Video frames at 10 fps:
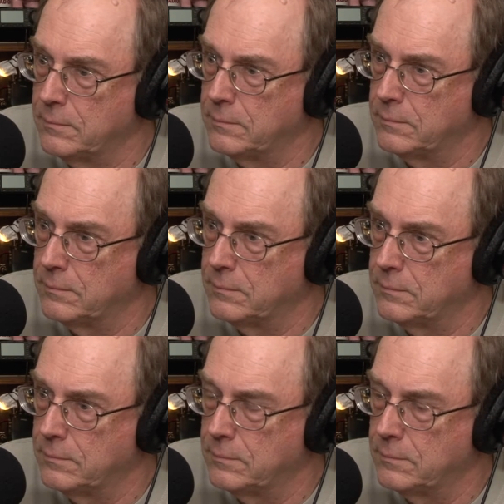
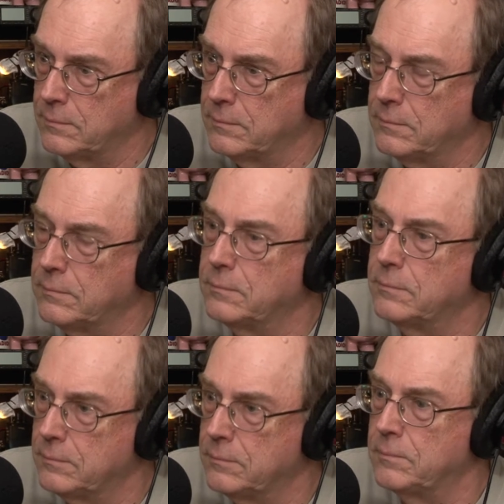
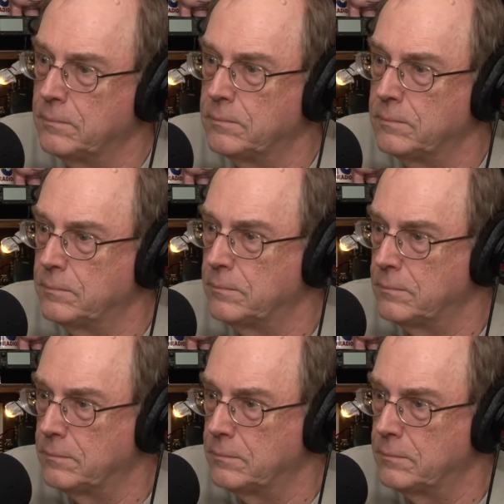[no speech]